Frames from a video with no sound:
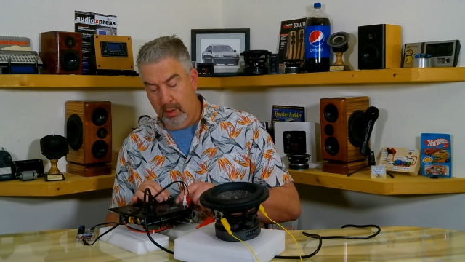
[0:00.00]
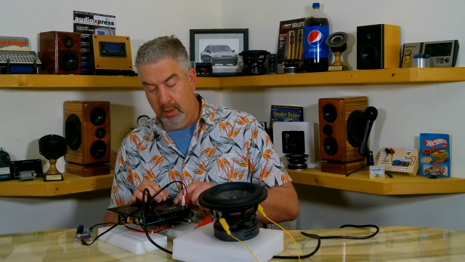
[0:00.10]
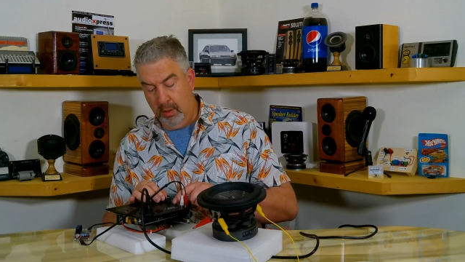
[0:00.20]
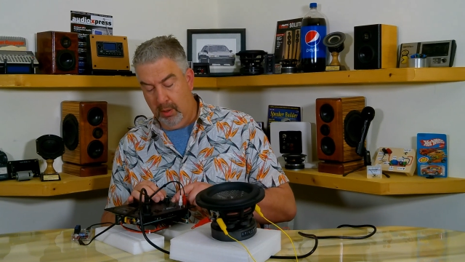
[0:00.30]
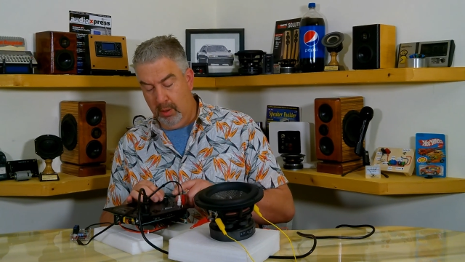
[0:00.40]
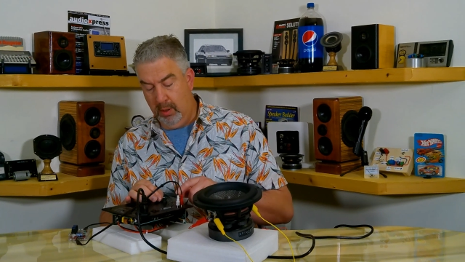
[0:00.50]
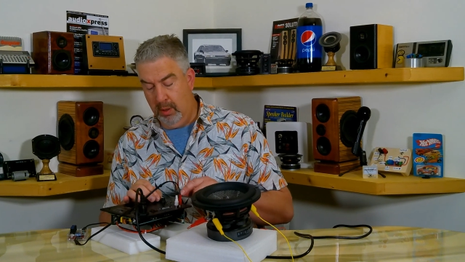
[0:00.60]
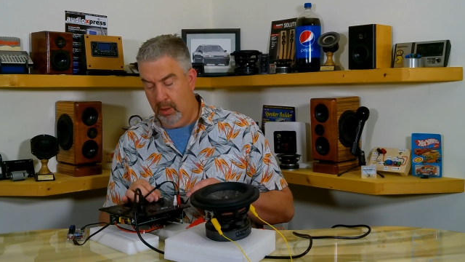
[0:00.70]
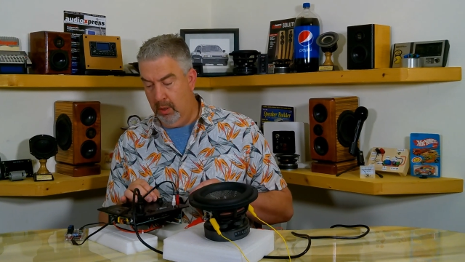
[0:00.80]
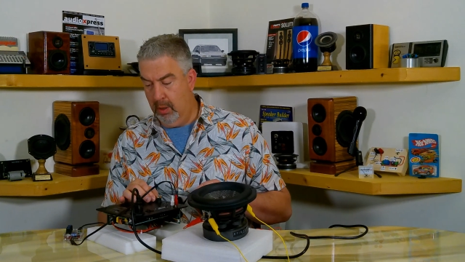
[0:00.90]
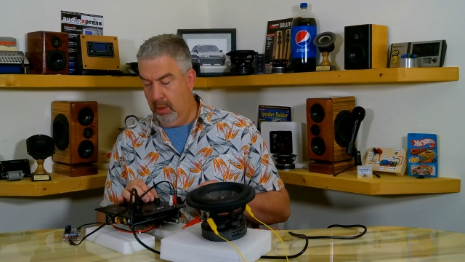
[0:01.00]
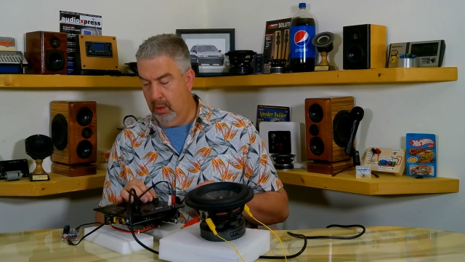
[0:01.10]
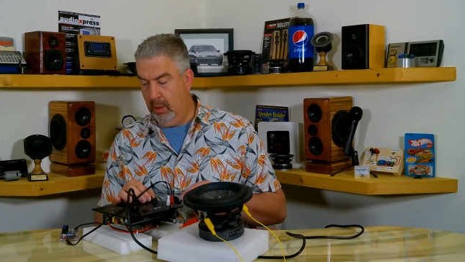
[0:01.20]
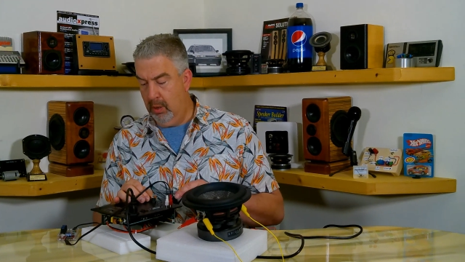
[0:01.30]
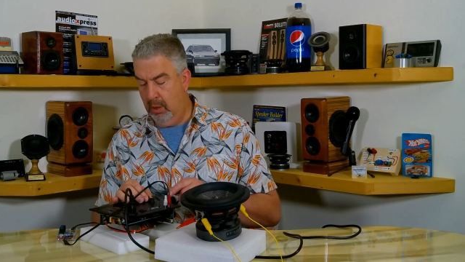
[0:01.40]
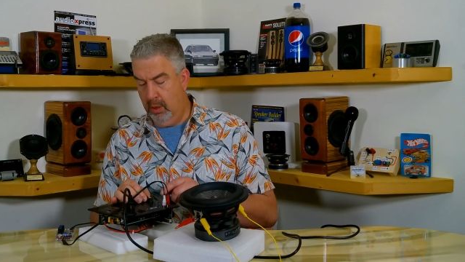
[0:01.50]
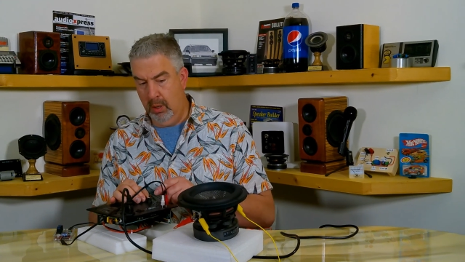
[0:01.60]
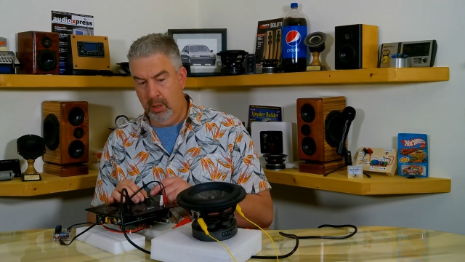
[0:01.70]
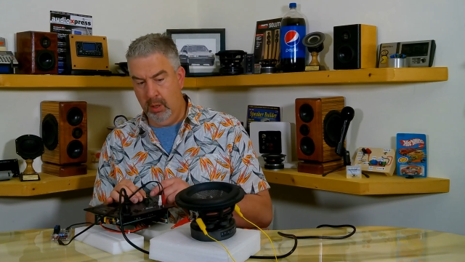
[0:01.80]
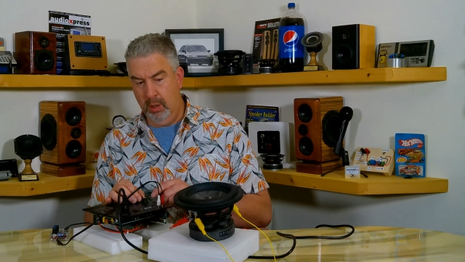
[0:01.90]

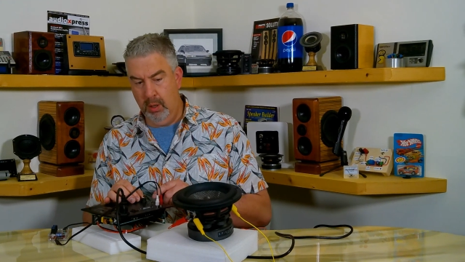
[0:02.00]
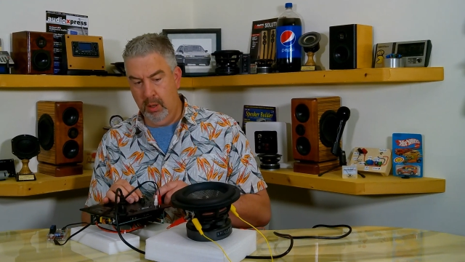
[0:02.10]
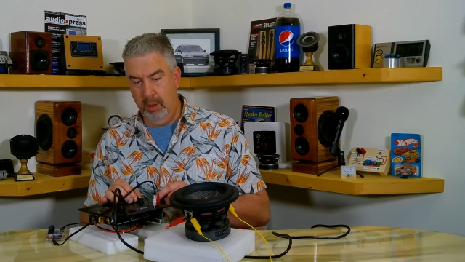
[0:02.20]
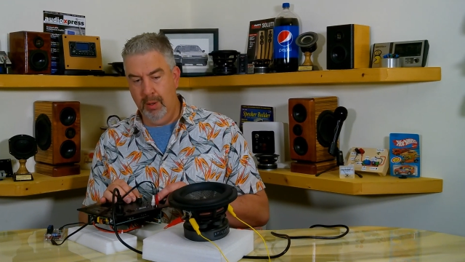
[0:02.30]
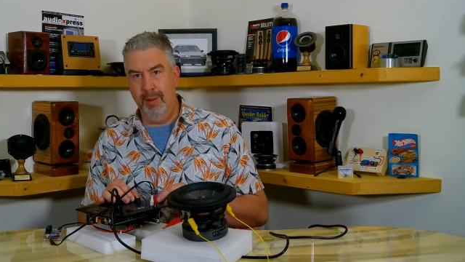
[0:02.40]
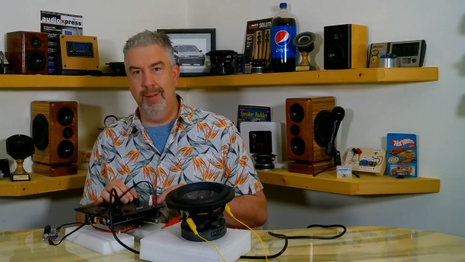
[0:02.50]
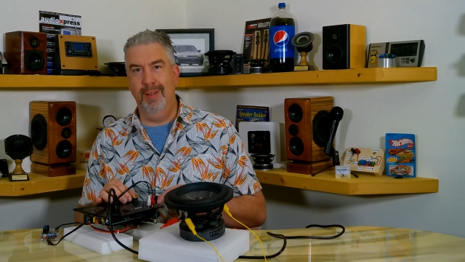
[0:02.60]
(silence)